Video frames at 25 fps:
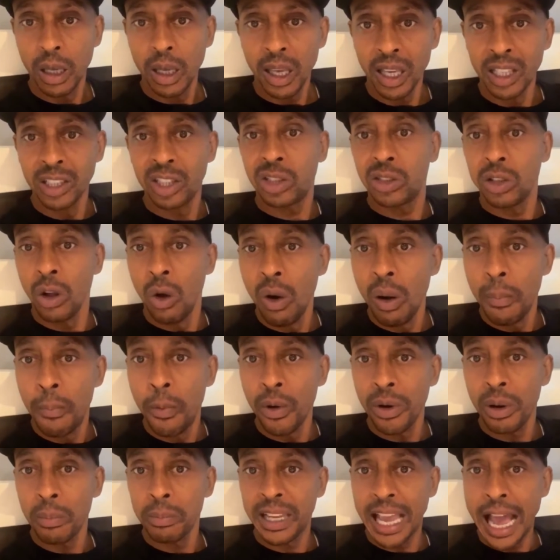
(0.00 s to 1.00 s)
And slow up
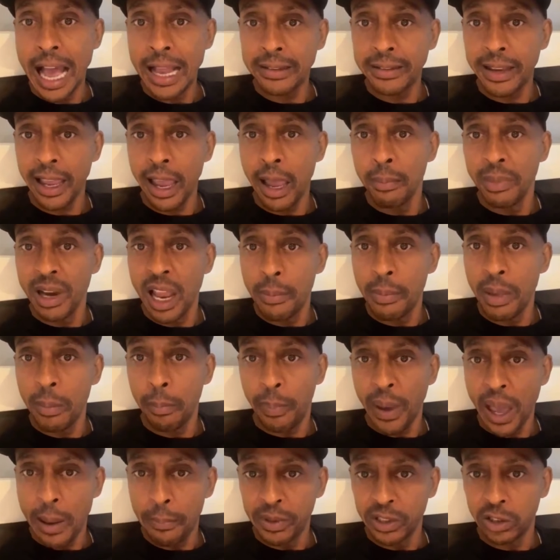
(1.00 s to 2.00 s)
on them goddamn lemon
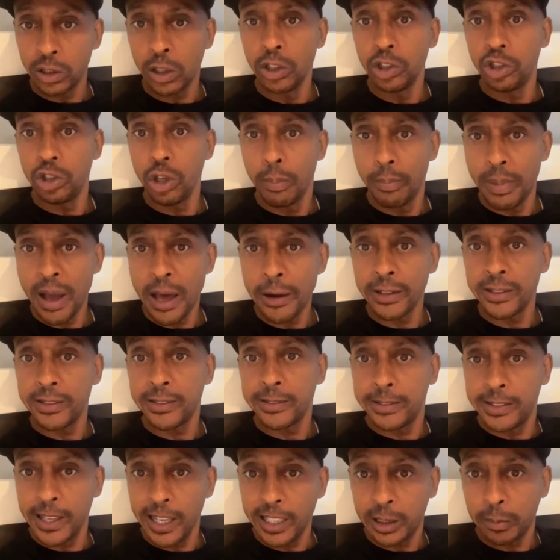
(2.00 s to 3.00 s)
peppers, because you're about a
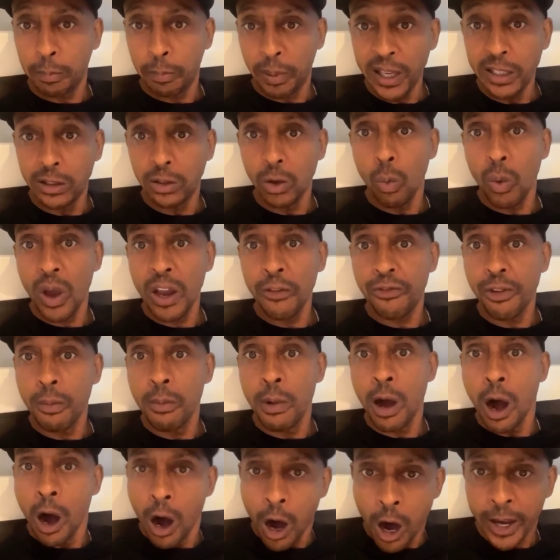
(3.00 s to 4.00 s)
six piece away
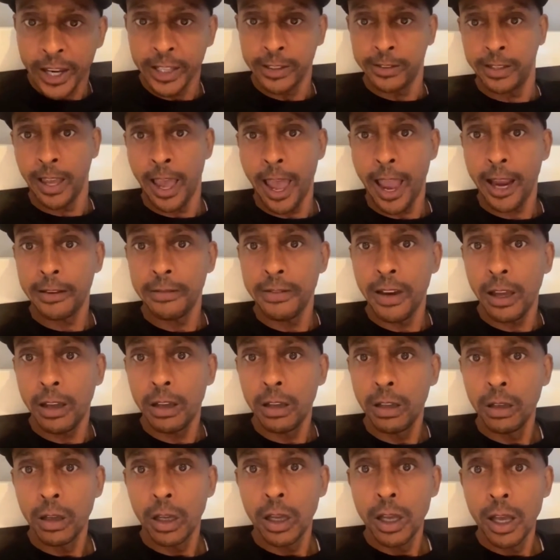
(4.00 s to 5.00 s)
from a heart attack,
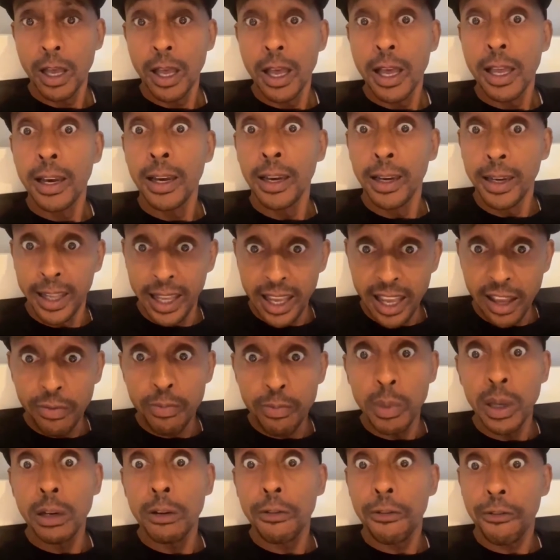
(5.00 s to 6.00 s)
nigga. Leave
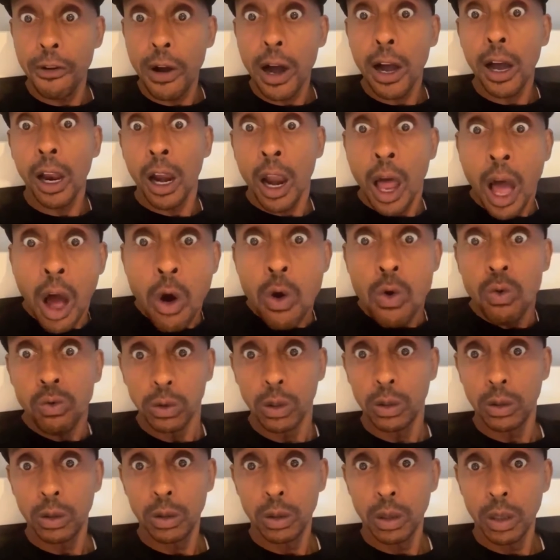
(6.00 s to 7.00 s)
me the fuck alone.
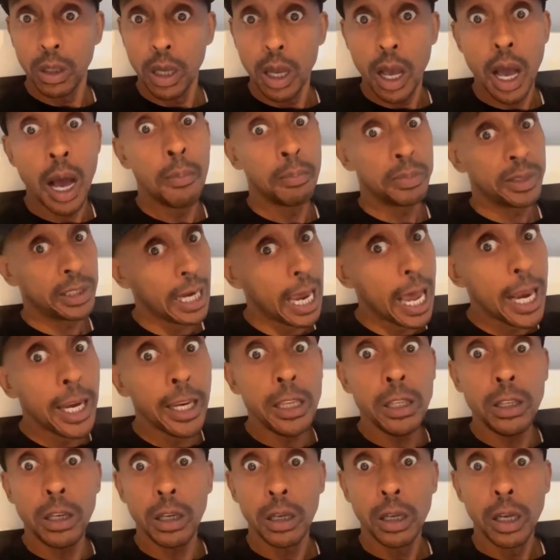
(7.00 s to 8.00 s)
I'm
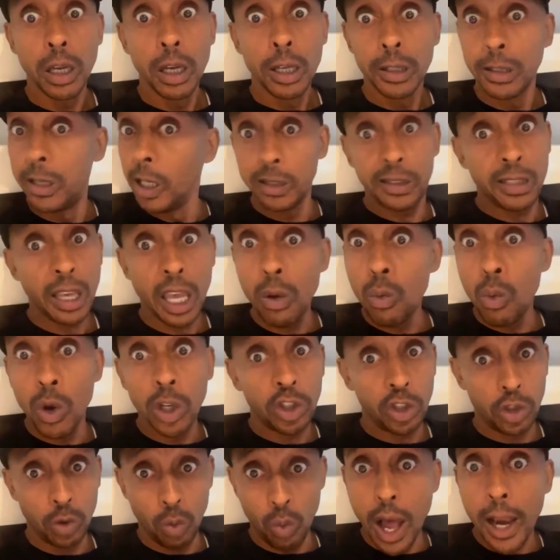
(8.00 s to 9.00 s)
telling you, this ain't
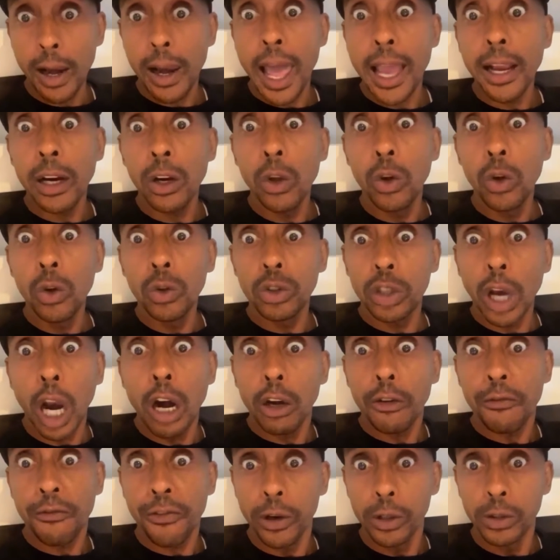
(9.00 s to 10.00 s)
what you want like
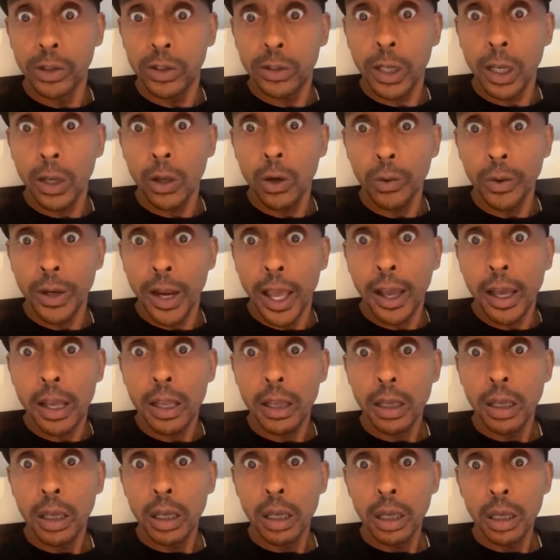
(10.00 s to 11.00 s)
dirt for first single, nigga.
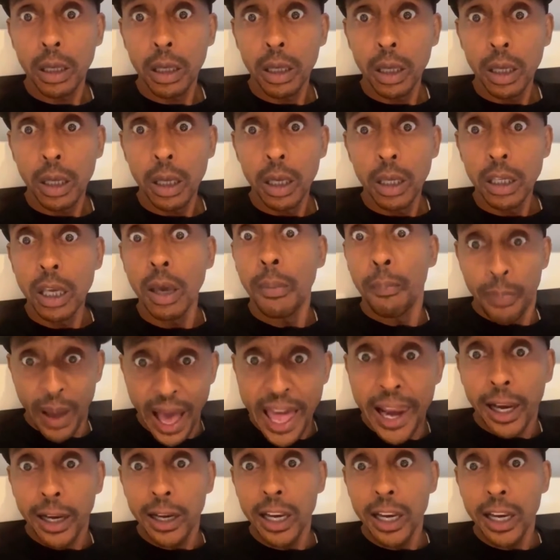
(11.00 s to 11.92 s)
You better